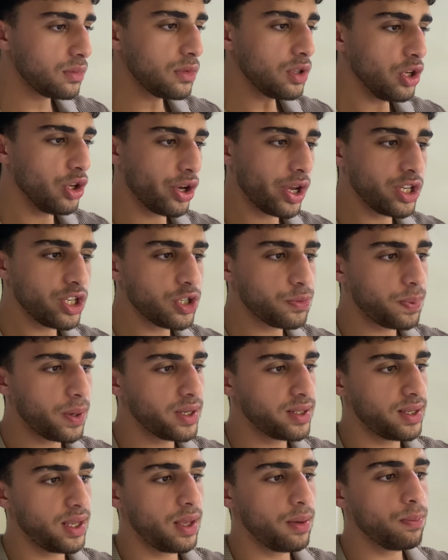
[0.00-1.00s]
You can just
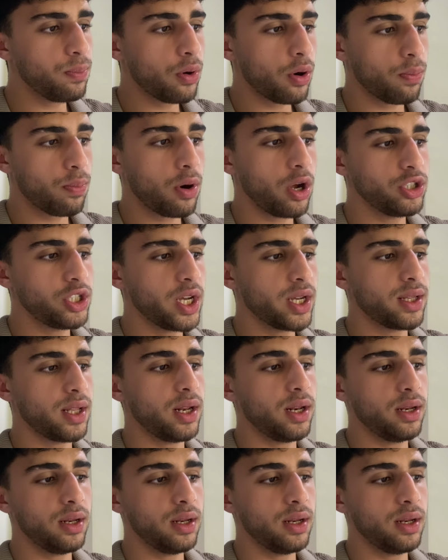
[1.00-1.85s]
press import project and